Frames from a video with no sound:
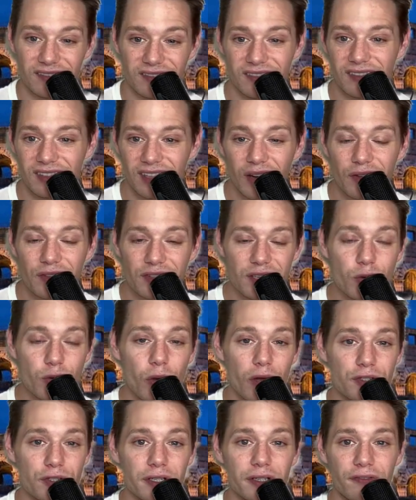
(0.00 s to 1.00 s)
you know,
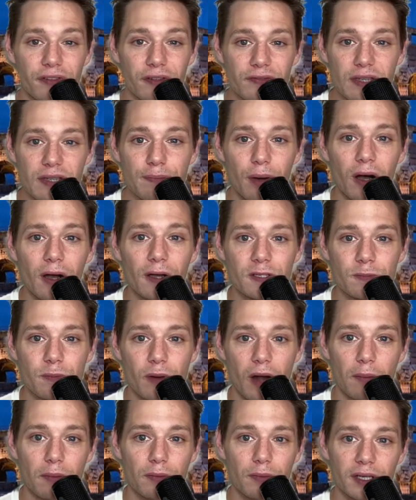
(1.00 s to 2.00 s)
$250
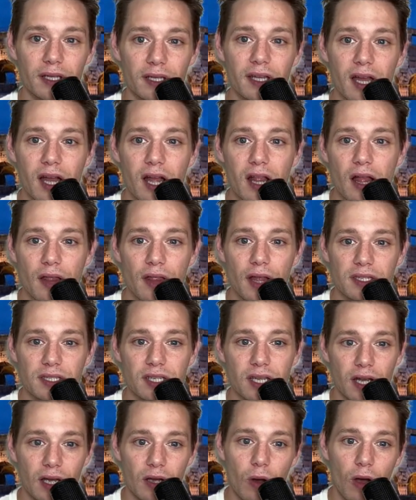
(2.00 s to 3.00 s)
probably that's going
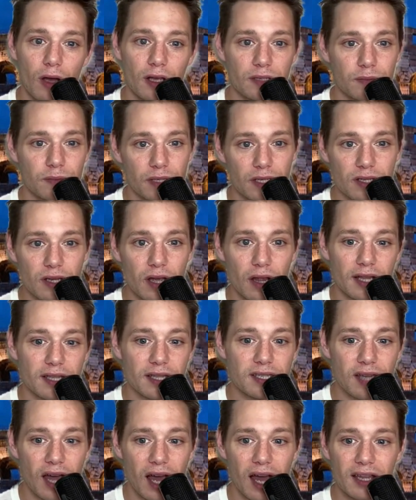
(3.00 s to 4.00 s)
to cost me. So that's
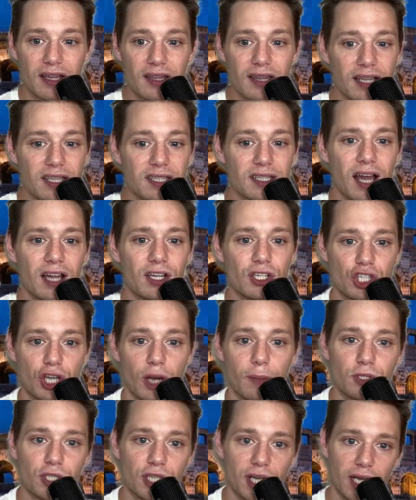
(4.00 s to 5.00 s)
not
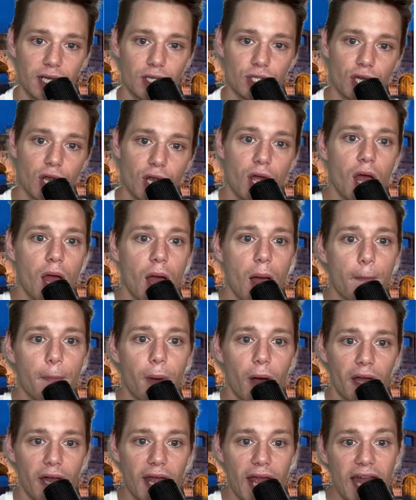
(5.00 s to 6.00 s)
chump change.
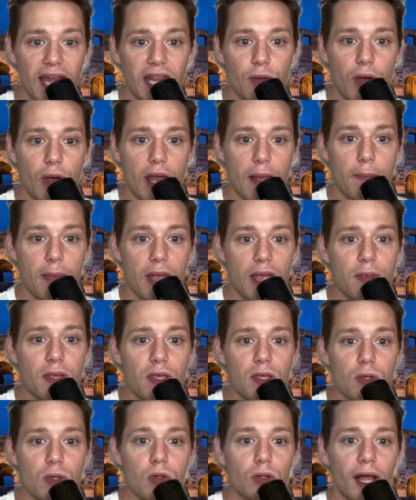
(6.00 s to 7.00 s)
But anyway, maybe
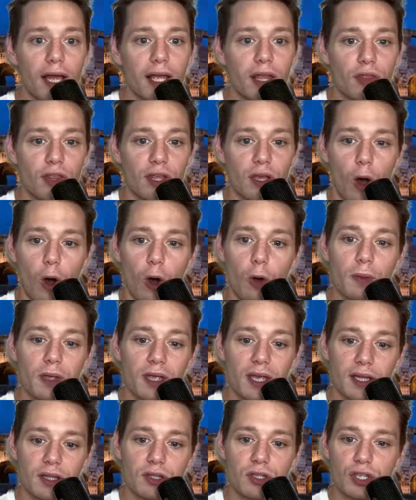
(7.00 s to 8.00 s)
you like the home
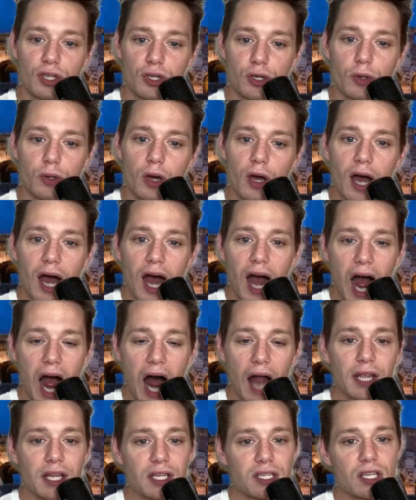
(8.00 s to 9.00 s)
kit too. I
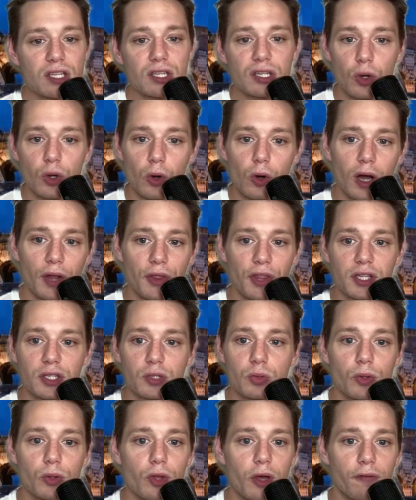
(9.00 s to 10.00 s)
think this is cool. I think this
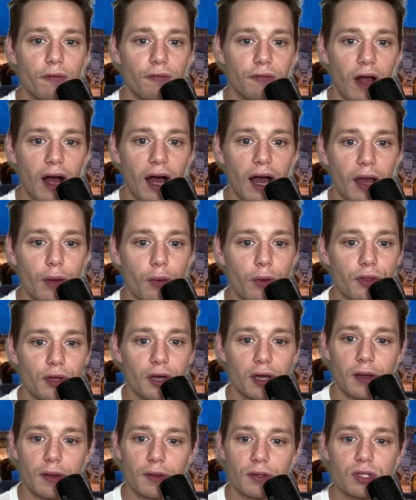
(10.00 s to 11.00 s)
would look fly with
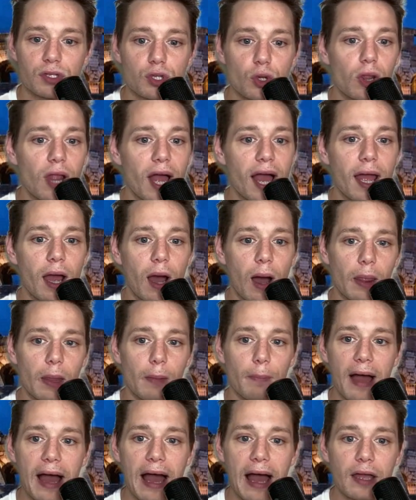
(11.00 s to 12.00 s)
a Soule on the
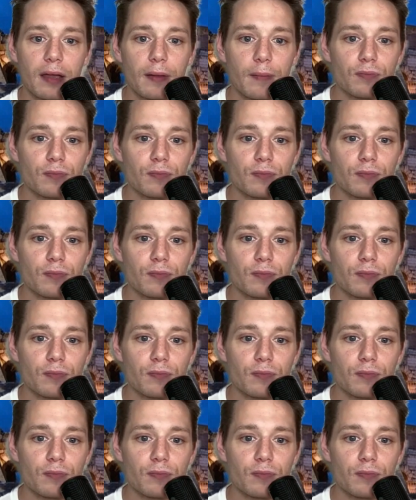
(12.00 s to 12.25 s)
back.